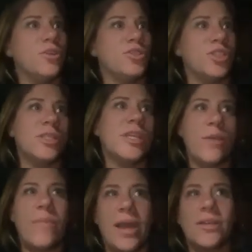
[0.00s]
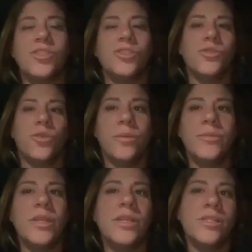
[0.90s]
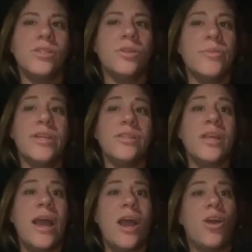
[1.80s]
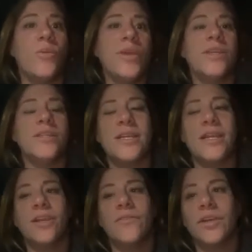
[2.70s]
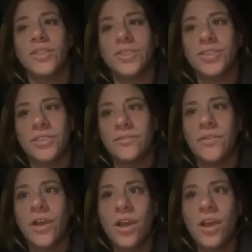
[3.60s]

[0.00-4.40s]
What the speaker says: just to get back to your norm, then it's good, because how are we going to take care of our children if